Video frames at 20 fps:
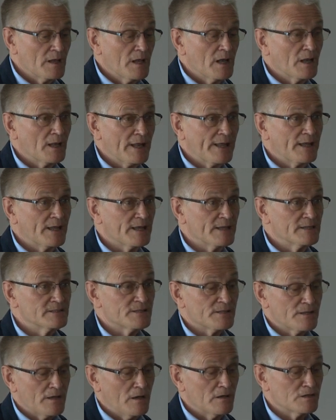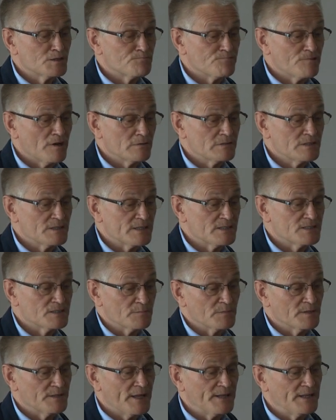linking to the Hush Pro
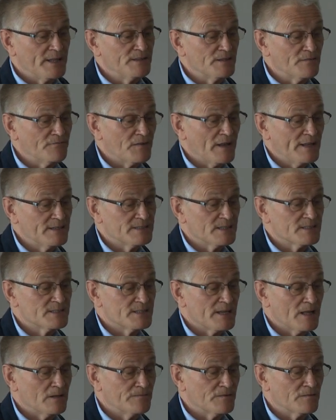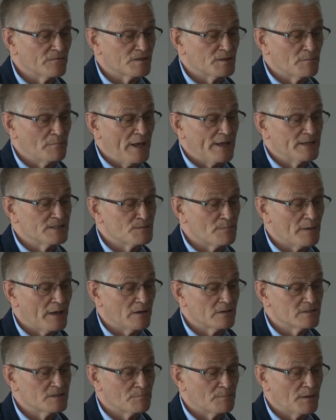system. And then in the flat itself, you've got a mains
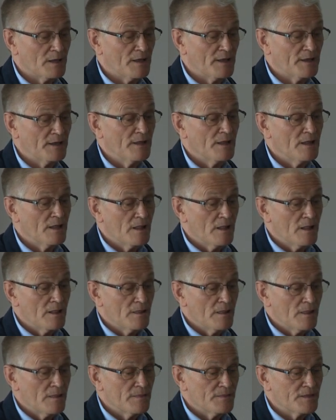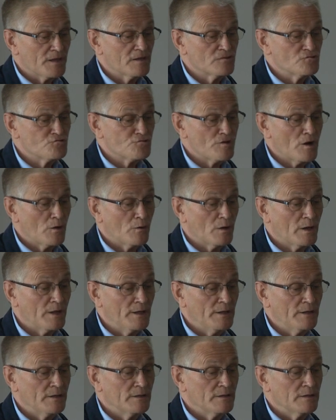power supply, the
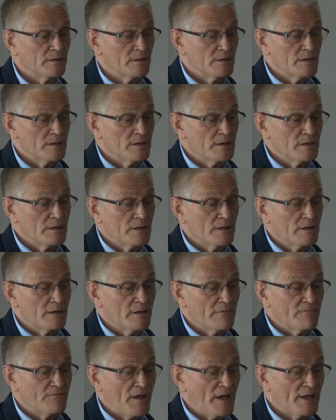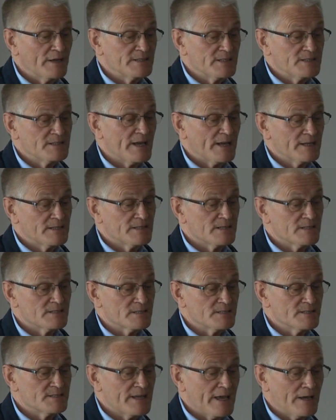controller, fire detectors
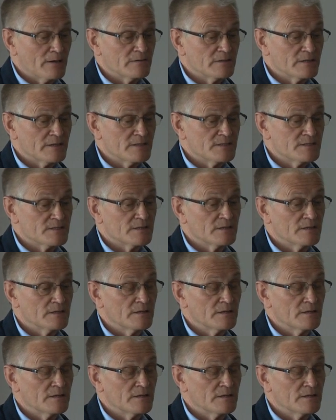and sounders,